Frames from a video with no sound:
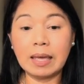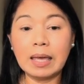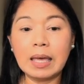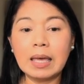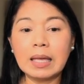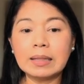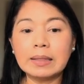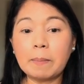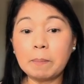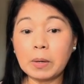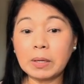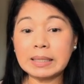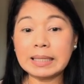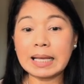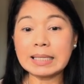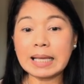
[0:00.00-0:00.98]
The
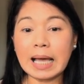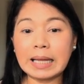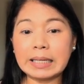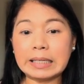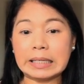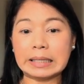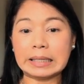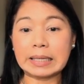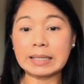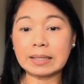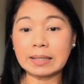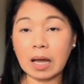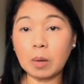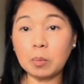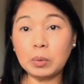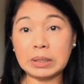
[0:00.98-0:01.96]
podcast analytics tab
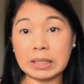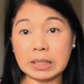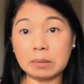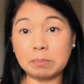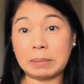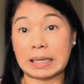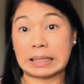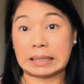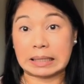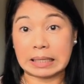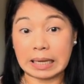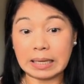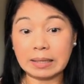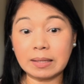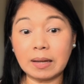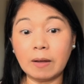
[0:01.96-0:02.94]
will display
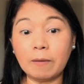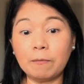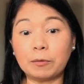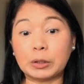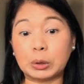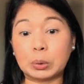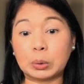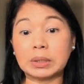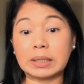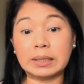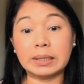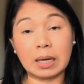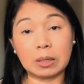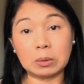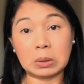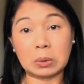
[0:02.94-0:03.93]
data for total
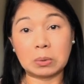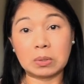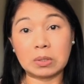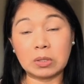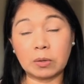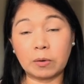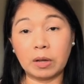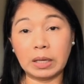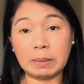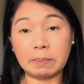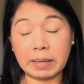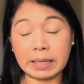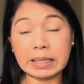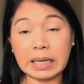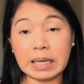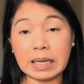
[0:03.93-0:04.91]
downloads. So in my
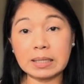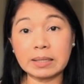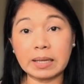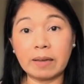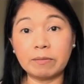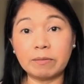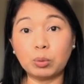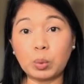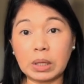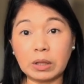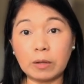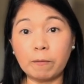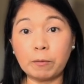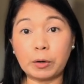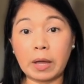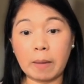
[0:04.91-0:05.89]
case, I have
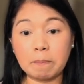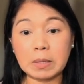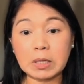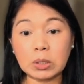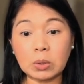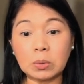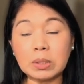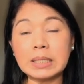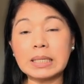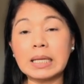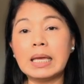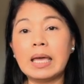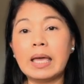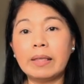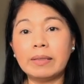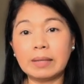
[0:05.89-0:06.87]
24 episodes,
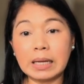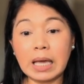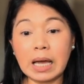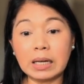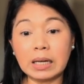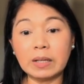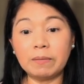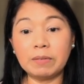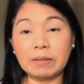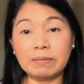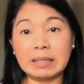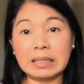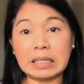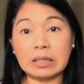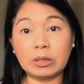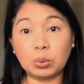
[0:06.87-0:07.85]

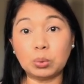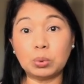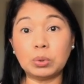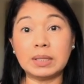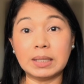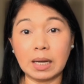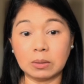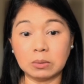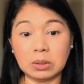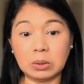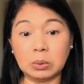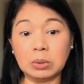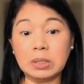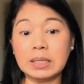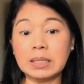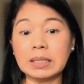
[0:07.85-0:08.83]
352 downloads.